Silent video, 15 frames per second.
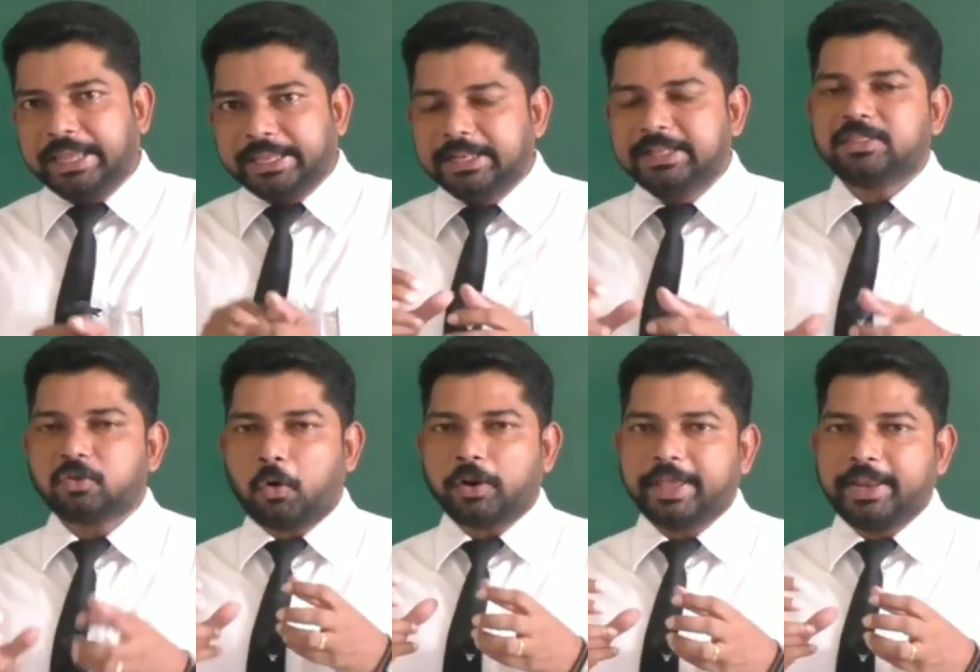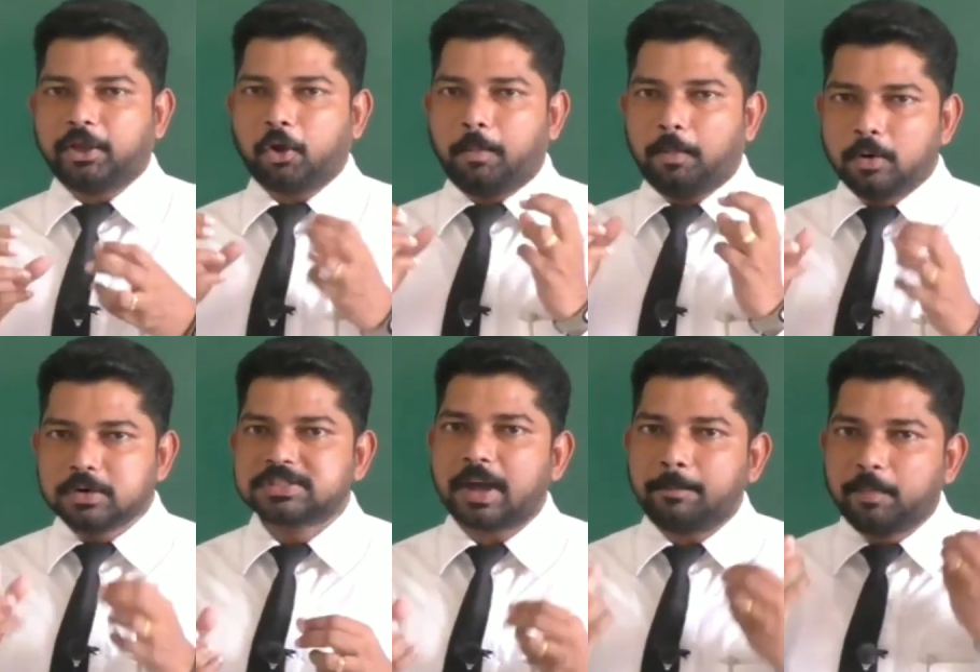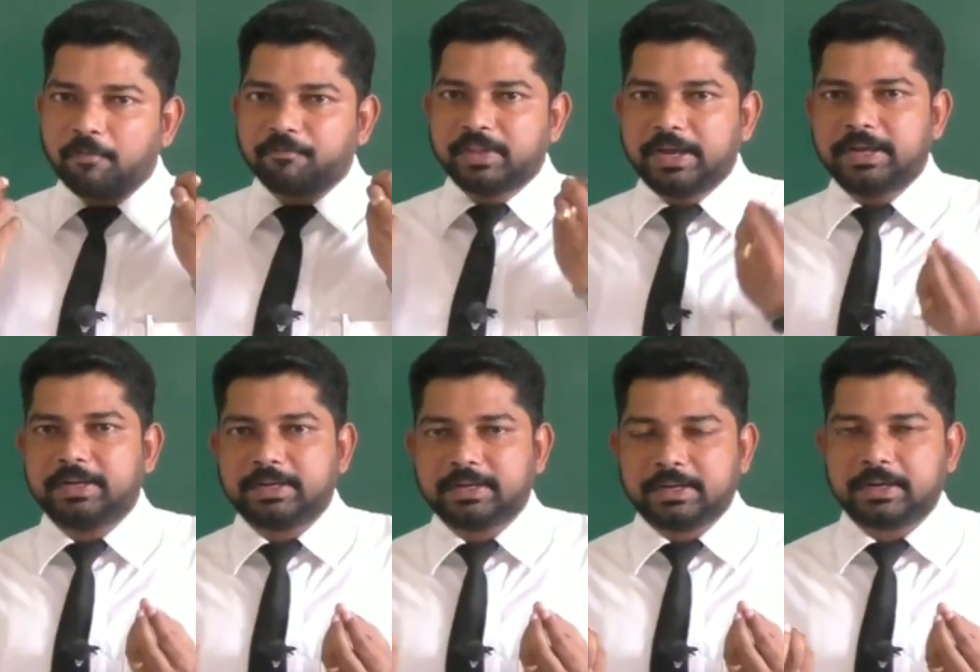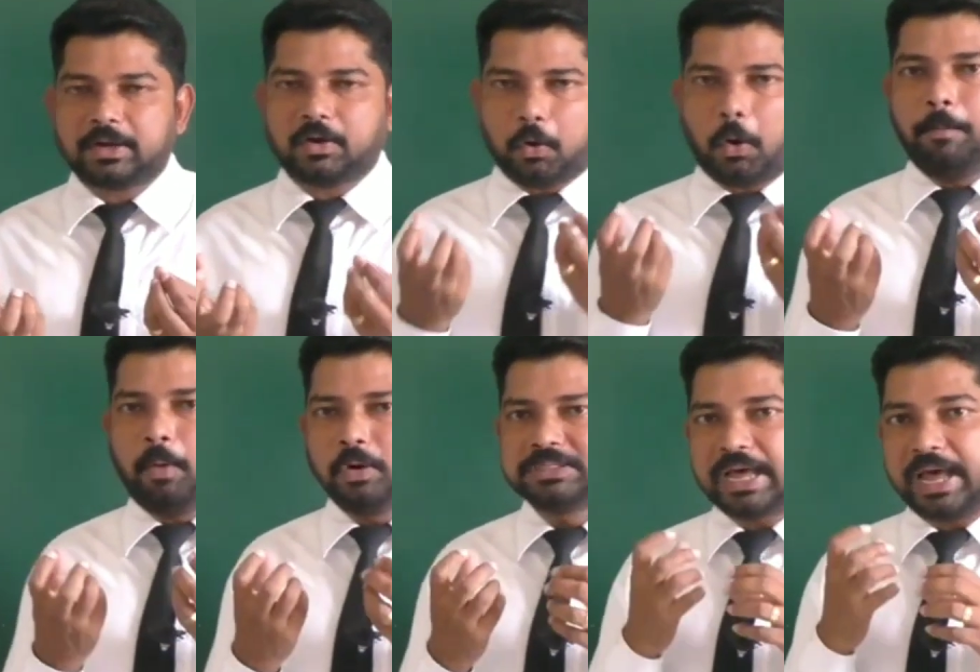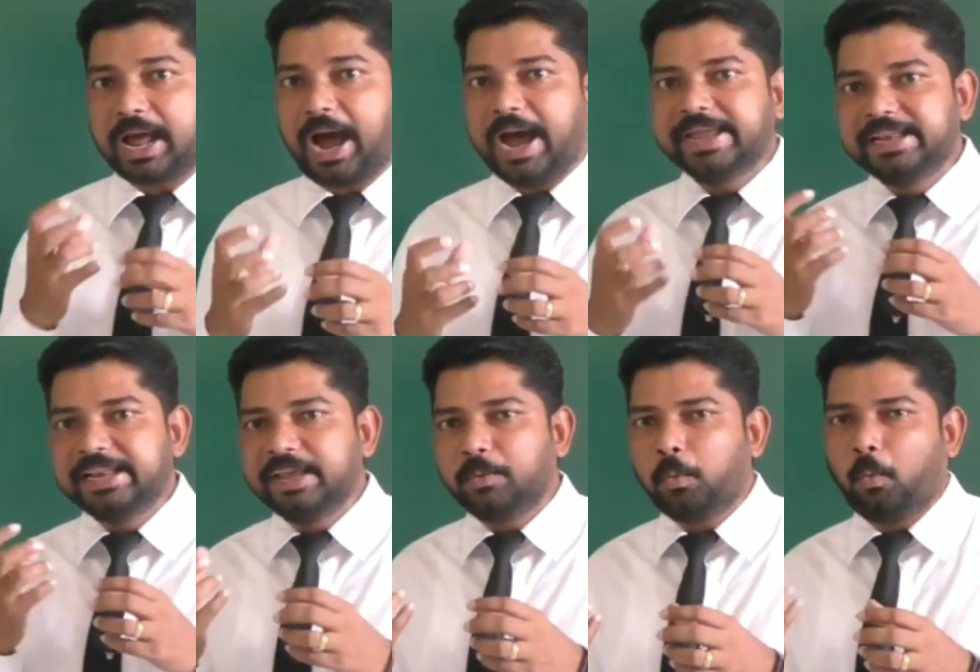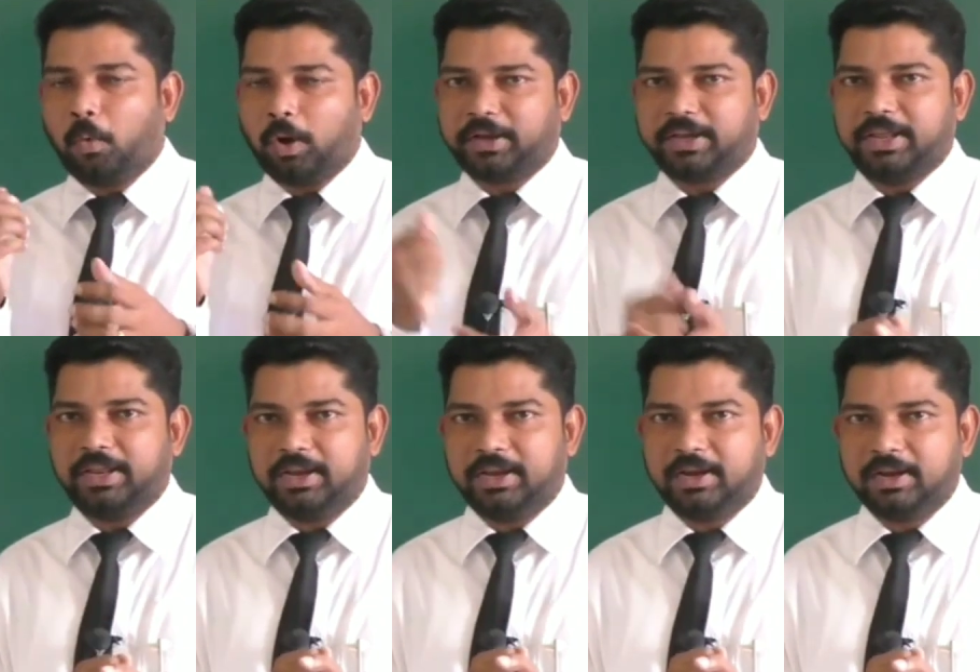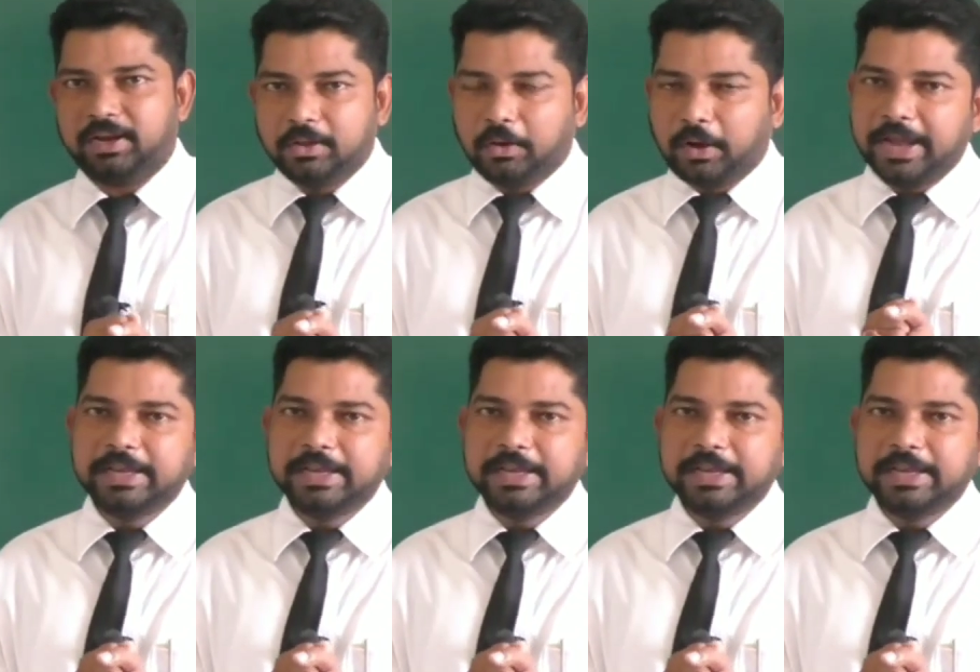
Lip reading: In these organic compounds, some of the compounds are highly volatile.